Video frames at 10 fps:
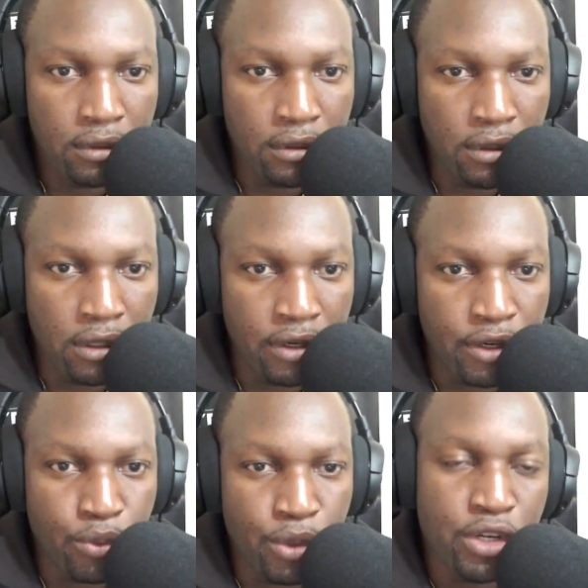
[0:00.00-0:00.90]
All right,
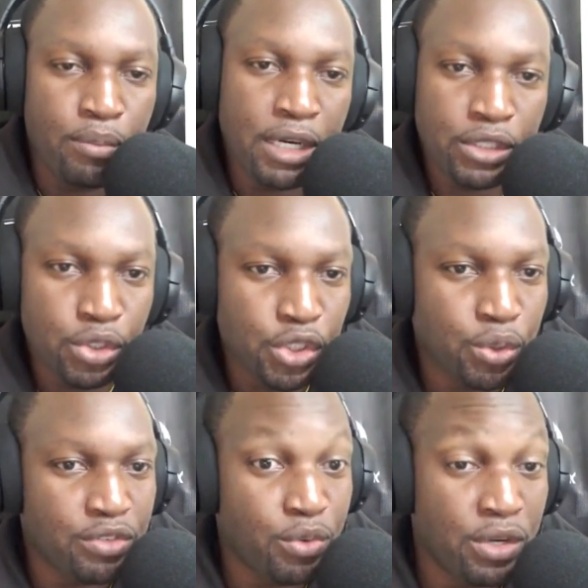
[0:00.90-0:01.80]
welcome back to the show,
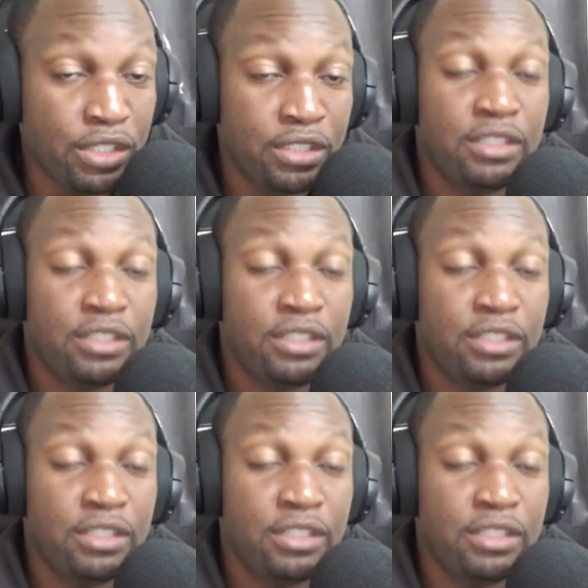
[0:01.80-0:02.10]
everyone.